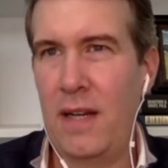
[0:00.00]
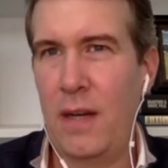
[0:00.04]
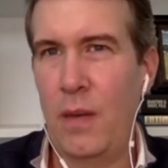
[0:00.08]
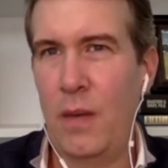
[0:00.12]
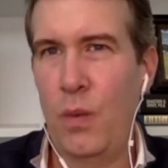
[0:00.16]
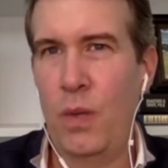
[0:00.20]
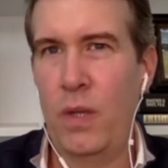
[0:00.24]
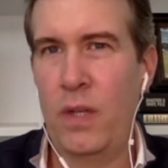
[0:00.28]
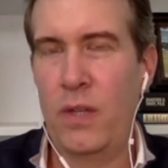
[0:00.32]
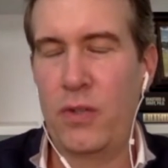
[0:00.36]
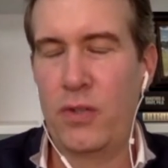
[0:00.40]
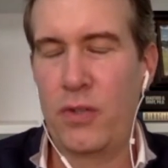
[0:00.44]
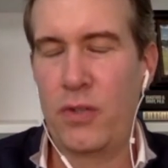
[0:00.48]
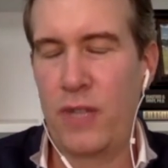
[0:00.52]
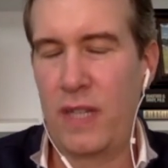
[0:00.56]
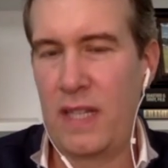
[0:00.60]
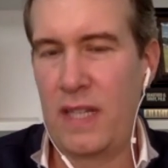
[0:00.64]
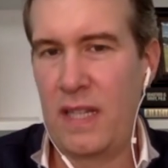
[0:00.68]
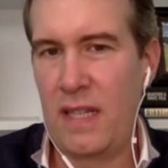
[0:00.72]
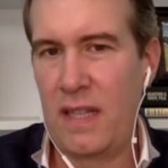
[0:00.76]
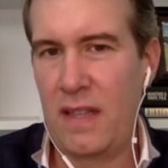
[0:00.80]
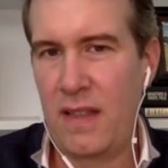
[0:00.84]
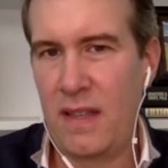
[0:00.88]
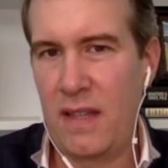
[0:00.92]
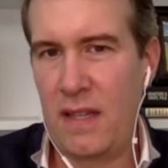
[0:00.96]
I wouldn't trade
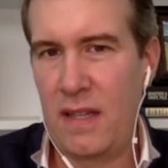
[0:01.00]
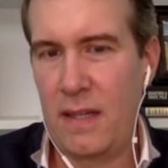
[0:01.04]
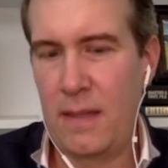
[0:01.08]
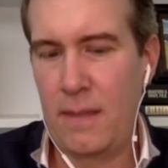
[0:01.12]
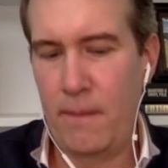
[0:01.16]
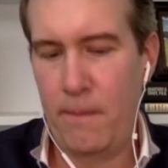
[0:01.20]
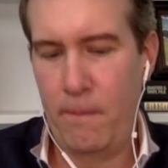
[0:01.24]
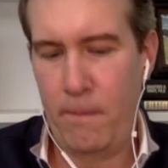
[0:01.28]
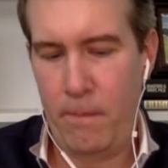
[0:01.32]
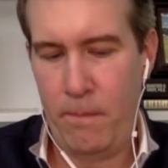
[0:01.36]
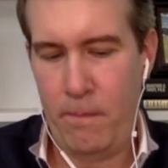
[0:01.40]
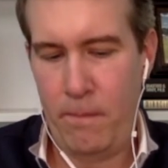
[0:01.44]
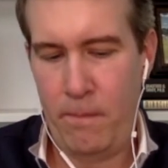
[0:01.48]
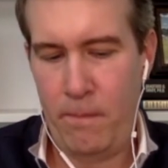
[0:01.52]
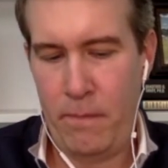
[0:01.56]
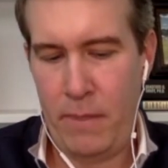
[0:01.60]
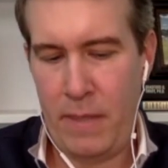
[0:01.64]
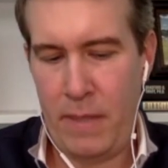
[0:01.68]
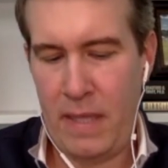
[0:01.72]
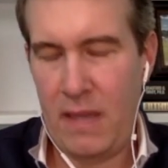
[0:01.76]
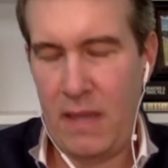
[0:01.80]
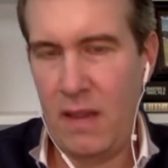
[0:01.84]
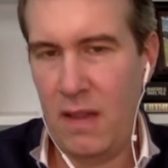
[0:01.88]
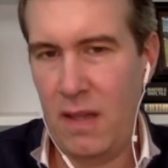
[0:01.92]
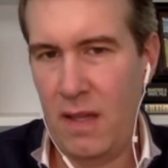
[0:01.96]
anything, but
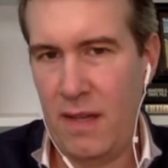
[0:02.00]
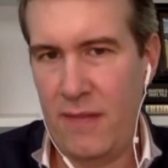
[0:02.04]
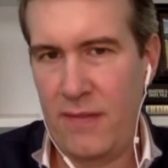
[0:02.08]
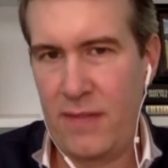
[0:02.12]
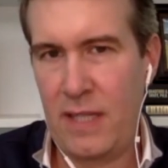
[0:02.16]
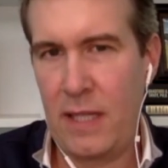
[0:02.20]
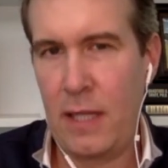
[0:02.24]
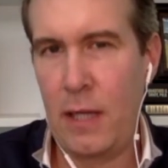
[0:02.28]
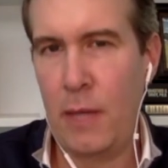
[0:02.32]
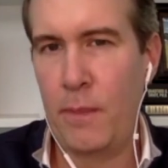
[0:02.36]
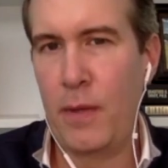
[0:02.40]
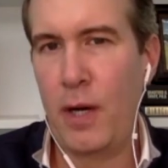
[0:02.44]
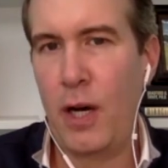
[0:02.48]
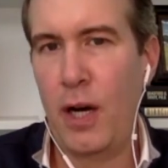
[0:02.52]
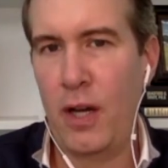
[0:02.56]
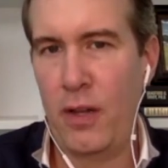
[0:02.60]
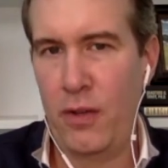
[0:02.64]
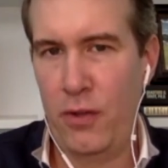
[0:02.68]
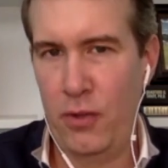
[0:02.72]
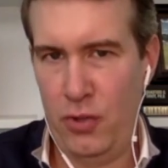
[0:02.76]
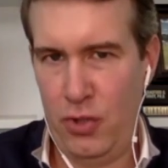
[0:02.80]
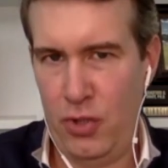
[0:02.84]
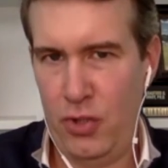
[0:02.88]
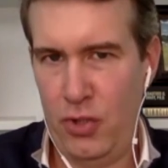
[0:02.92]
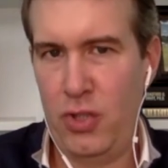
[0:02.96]
I'd love to help
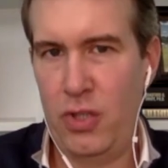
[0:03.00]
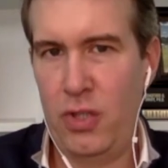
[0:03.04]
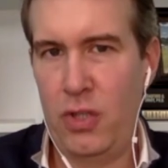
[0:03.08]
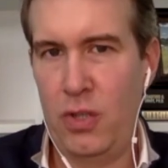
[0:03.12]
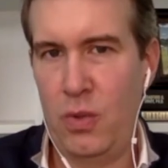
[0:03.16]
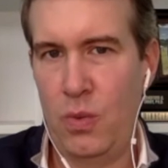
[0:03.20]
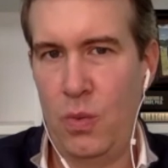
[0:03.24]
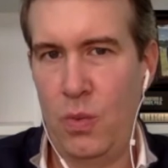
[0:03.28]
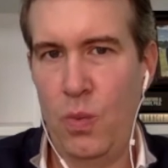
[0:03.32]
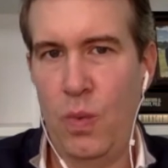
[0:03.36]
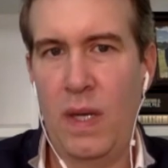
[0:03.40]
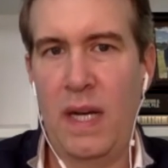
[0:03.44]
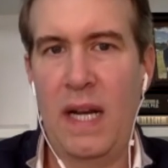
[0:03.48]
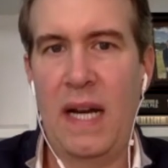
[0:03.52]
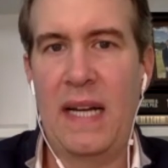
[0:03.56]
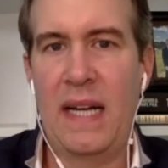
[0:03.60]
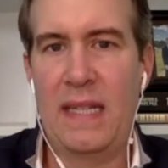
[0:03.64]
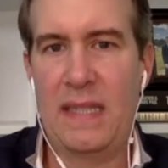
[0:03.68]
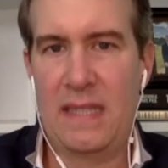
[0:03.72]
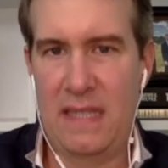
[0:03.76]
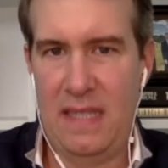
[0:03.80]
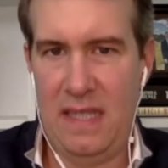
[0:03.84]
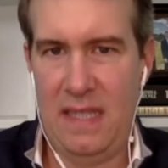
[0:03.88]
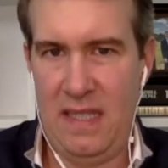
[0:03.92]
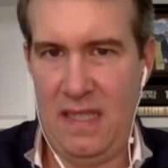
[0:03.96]
others do what I
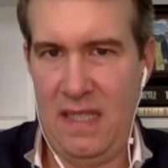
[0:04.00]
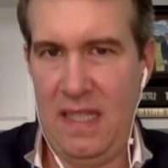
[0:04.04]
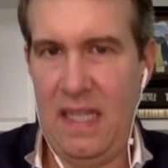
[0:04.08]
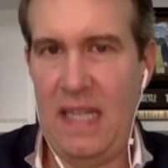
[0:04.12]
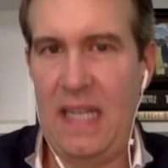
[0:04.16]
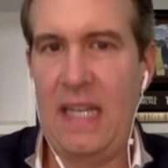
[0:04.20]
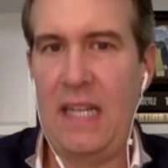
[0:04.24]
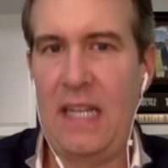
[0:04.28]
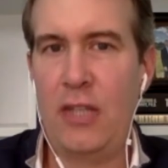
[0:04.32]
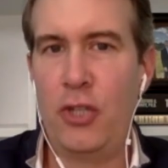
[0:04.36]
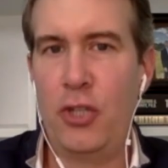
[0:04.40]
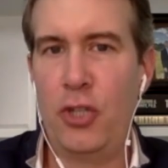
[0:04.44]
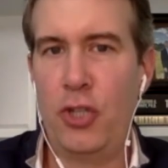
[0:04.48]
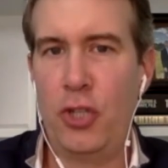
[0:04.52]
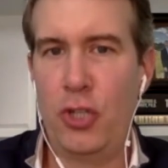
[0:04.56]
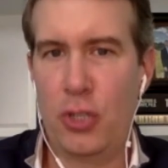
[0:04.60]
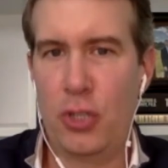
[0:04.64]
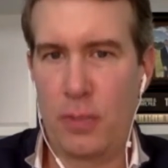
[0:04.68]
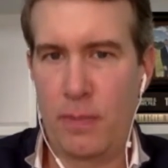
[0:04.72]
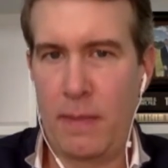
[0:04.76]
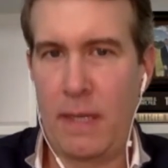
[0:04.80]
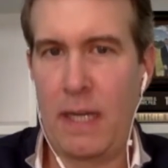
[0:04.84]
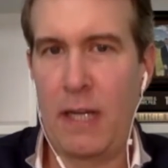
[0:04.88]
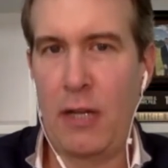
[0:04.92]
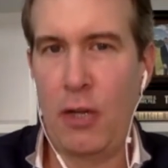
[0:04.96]
did and
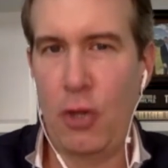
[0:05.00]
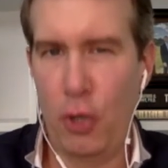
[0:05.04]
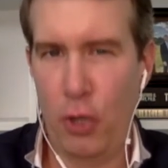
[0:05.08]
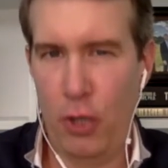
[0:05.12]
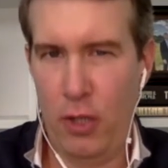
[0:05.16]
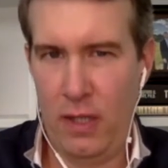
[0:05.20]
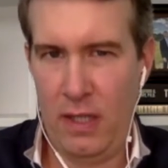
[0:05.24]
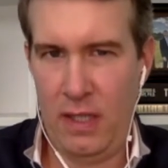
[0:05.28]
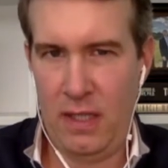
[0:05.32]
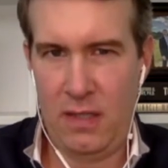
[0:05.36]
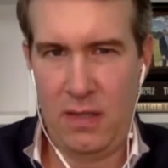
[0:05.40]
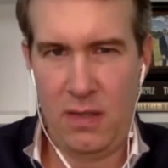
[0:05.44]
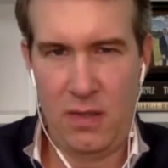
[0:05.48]
use my learning.